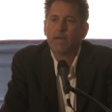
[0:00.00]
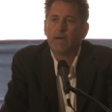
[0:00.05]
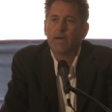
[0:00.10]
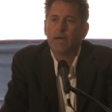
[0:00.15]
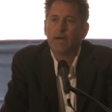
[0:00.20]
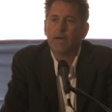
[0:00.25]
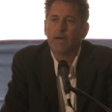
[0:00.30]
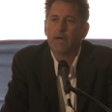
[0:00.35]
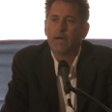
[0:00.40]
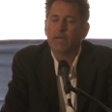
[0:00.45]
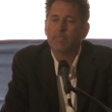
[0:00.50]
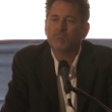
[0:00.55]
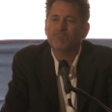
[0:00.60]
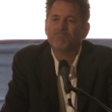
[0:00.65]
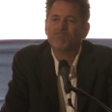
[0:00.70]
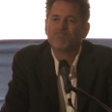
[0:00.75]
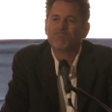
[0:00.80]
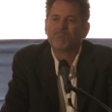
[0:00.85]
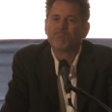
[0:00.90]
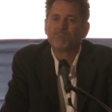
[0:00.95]
um,
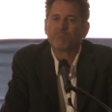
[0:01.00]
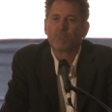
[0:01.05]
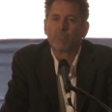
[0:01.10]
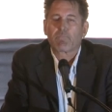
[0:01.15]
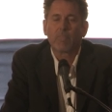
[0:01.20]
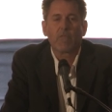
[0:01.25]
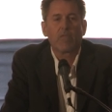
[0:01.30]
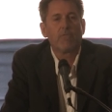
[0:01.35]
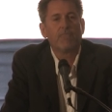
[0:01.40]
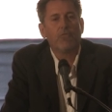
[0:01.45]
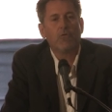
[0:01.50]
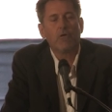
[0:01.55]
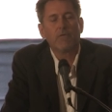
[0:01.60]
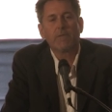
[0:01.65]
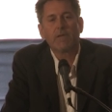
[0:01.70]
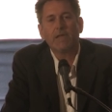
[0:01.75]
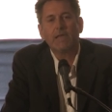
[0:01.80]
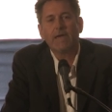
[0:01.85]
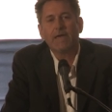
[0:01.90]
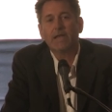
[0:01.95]

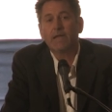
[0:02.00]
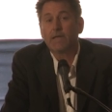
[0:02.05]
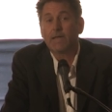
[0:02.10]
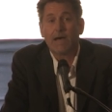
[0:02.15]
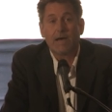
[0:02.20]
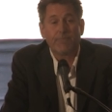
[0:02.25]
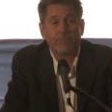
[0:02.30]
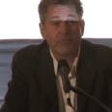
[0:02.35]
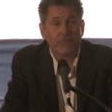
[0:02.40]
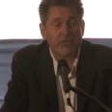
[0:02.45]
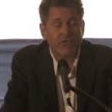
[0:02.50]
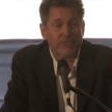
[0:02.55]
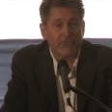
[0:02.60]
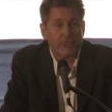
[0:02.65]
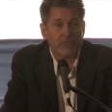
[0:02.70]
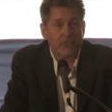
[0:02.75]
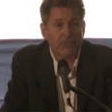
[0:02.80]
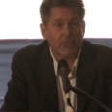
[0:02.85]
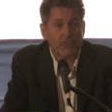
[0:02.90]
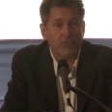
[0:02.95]
formulated in
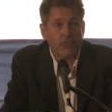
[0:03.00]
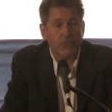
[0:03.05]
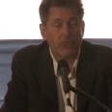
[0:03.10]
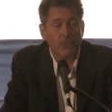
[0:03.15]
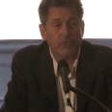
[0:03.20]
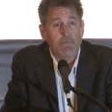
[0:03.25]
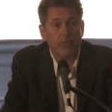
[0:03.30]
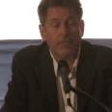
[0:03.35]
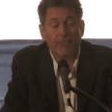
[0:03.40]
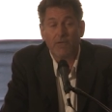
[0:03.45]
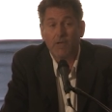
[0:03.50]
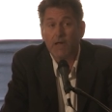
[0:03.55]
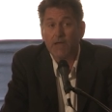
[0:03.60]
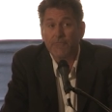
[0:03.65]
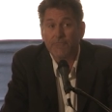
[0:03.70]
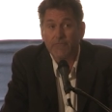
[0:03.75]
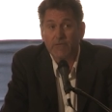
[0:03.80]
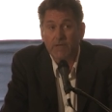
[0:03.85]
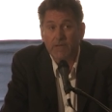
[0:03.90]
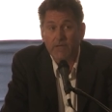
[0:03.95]
opposition to the
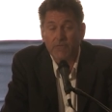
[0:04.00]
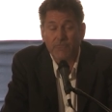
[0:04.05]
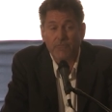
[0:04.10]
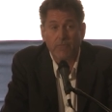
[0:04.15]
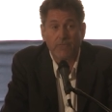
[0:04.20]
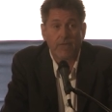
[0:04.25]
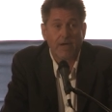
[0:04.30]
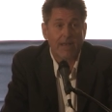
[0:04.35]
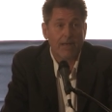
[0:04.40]
philosophy and history of